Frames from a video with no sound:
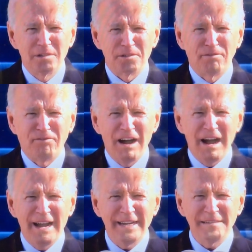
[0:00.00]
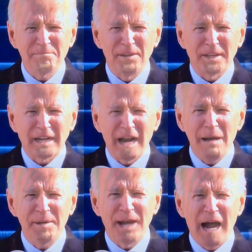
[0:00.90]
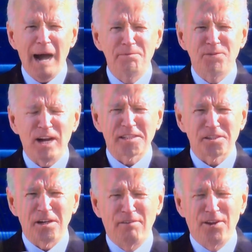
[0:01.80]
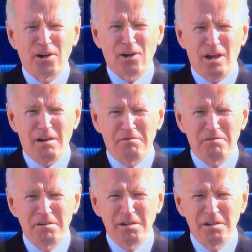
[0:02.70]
defined by the common objects of their love.